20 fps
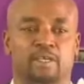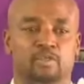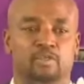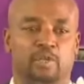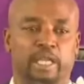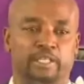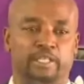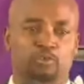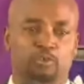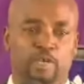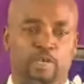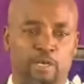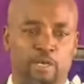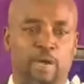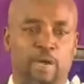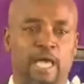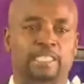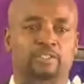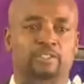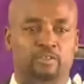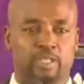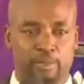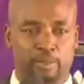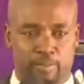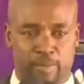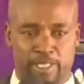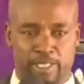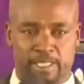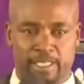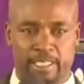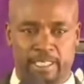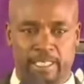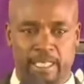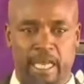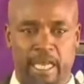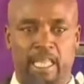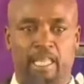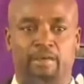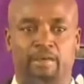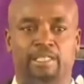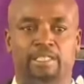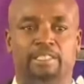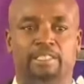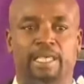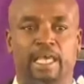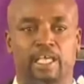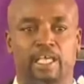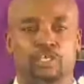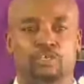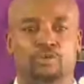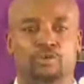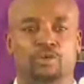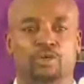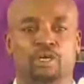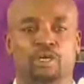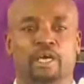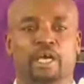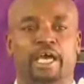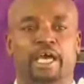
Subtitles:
so that you can pass to the president. Otherwise, thank you.